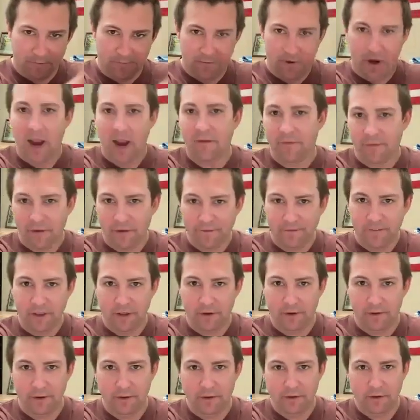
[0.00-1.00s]
for every
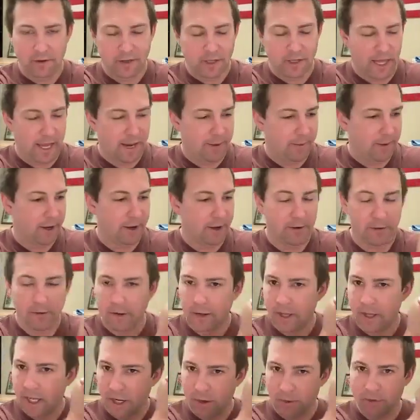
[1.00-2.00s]
field, claiming,
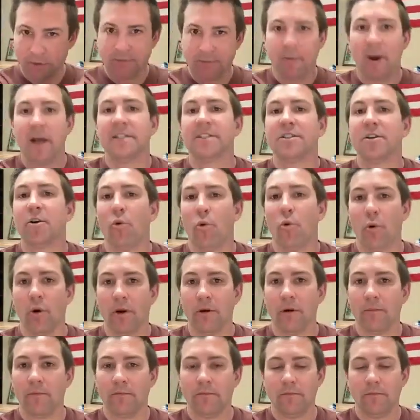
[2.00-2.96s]
here was my score.